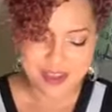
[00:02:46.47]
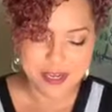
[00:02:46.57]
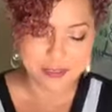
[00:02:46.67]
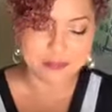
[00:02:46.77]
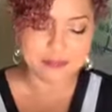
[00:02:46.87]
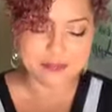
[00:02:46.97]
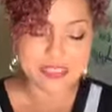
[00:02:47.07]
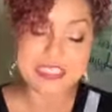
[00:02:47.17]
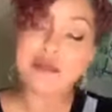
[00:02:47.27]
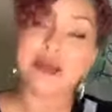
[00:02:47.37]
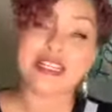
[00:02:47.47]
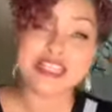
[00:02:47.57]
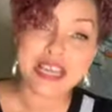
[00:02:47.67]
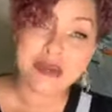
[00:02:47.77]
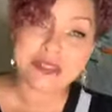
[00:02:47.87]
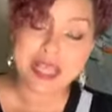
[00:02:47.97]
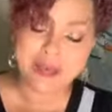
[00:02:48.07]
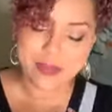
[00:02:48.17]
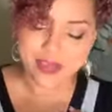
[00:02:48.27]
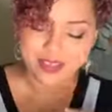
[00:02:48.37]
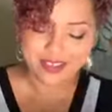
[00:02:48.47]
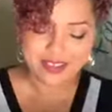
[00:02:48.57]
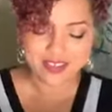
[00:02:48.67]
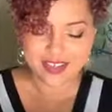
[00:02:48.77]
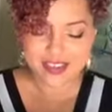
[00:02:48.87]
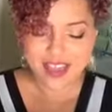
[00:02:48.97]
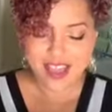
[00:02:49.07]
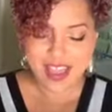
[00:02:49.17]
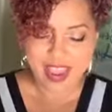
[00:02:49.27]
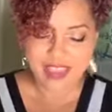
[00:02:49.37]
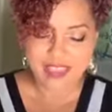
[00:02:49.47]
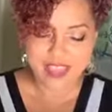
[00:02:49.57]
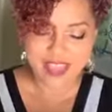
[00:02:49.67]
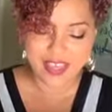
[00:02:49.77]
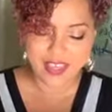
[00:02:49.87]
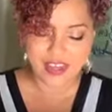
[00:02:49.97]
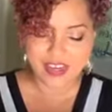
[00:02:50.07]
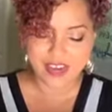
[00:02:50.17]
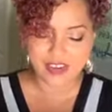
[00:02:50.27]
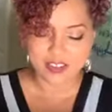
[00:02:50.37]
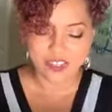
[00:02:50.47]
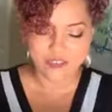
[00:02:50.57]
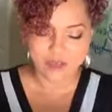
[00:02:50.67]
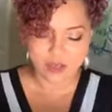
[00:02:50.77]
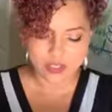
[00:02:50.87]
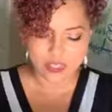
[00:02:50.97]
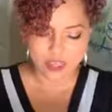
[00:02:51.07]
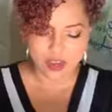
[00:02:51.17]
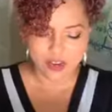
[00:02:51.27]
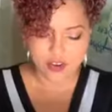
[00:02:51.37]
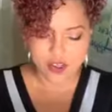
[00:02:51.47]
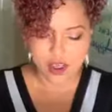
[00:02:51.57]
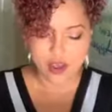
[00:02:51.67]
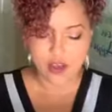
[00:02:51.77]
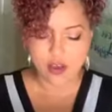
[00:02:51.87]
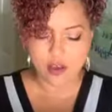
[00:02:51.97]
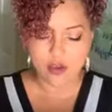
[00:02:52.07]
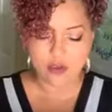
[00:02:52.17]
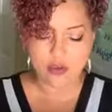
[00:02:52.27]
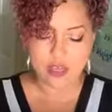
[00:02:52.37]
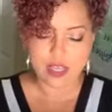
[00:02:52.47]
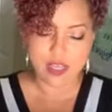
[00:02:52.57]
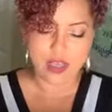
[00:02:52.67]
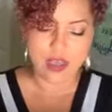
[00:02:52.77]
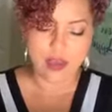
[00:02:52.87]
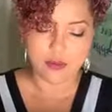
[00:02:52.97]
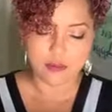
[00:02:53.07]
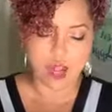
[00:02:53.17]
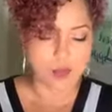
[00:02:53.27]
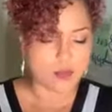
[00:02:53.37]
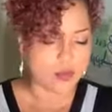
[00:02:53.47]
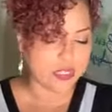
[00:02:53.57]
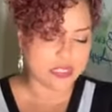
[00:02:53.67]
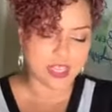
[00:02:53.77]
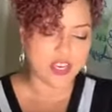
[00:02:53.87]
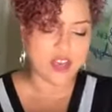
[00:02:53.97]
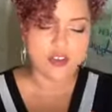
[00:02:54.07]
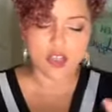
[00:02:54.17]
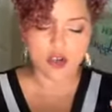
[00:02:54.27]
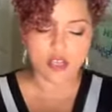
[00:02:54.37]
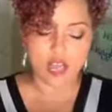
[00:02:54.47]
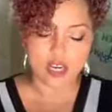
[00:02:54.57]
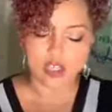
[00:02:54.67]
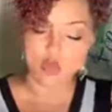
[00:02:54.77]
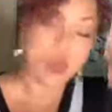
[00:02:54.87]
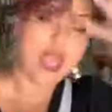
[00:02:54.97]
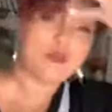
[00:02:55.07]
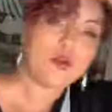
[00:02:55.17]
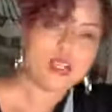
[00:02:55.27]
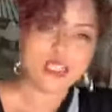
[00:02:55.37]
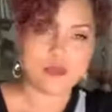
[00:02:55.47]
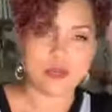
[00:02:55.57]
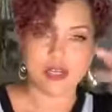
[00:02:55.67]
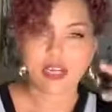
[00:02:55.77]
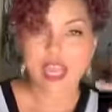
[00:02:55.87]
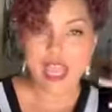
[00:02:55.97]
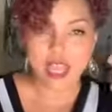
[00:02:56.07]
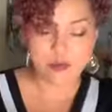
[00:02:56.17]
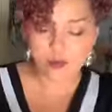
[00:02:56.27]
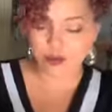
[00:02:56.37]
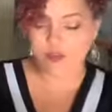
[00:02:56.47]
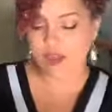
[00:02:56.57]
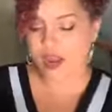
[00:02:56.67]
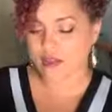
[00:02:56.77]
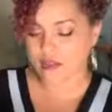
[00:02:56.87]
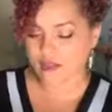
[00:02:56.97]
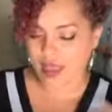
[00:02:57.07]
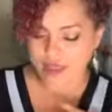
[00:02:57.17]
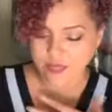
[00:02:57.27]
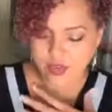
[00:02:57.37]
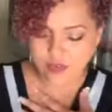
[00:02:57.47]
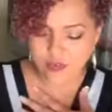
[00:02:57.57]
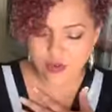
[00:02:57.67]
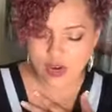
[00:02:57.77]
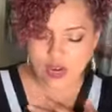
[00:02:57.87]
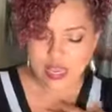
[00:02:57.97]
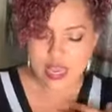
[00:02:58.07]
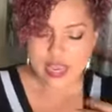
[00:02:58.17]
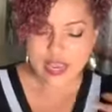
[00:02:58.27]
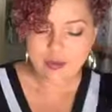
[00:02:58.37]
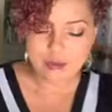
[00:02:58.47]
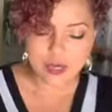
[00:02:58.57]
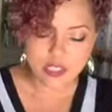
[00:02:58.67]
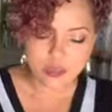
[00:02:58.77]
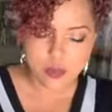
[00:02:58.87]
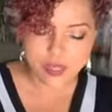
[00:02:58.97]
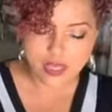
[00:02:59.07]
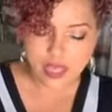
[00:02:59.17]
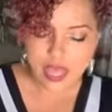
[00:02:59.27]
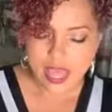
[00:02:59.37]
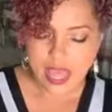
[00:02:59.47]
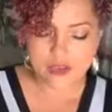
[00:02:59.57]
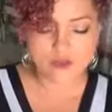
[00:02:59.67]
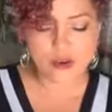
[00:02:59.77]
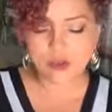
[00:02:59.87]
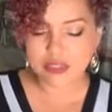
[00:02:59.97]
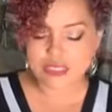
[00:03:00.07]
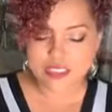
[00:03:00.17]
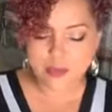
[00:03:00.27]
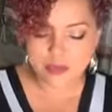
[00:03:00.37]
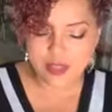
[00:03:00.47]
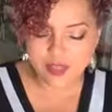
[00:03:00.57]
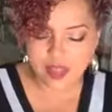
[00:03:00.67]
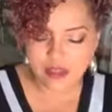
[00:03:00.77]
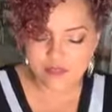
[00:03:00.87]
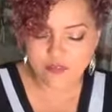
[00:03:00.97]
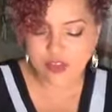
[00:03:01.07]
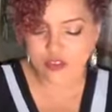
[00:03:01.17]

Um, somebody said I was epic. And then Carol said focusing on no. Um, Don Marie said, no, no, Dawnna is way more deeper and profound than that. Therefore, it must be F represents something like